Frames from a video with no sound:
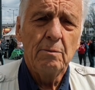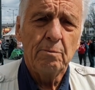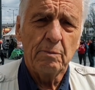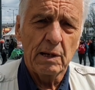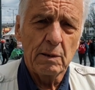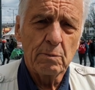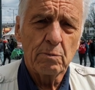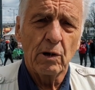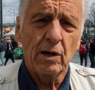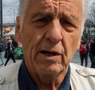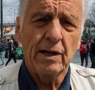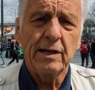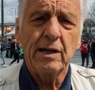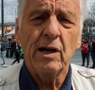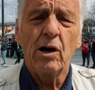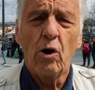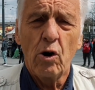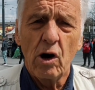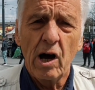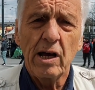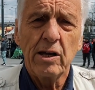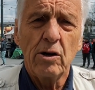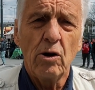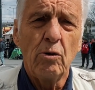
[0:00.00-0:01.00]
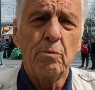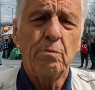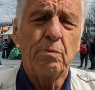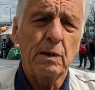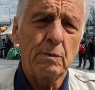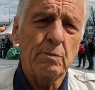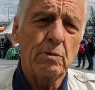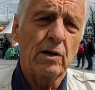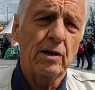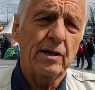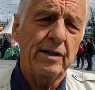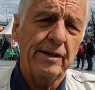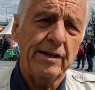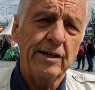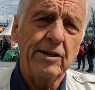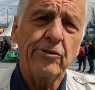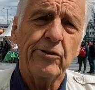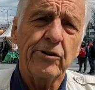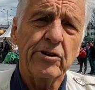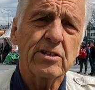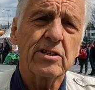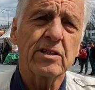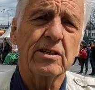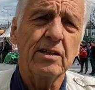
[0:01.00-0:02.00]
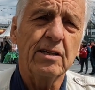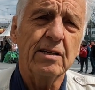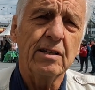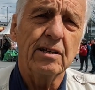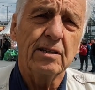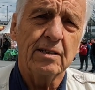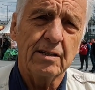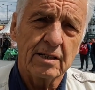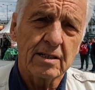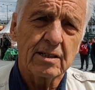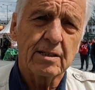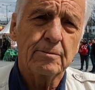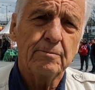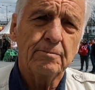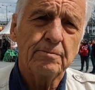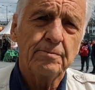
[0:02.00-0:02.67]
people, and I hope people are interested in this.